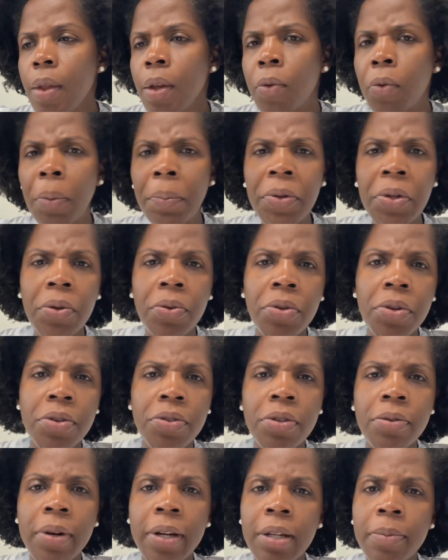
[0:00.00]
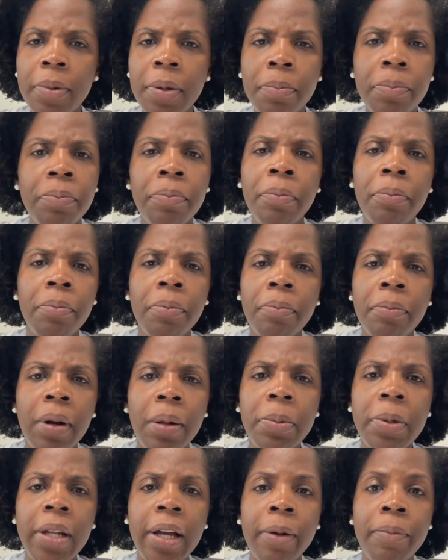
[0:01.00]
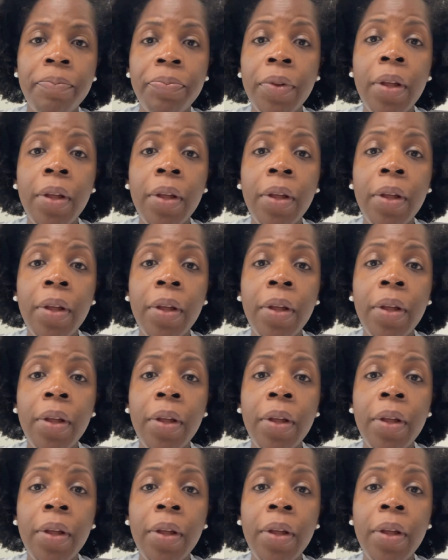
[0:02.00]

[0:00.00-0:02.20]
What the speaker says: Want me doing your hysterectomy? Probably not.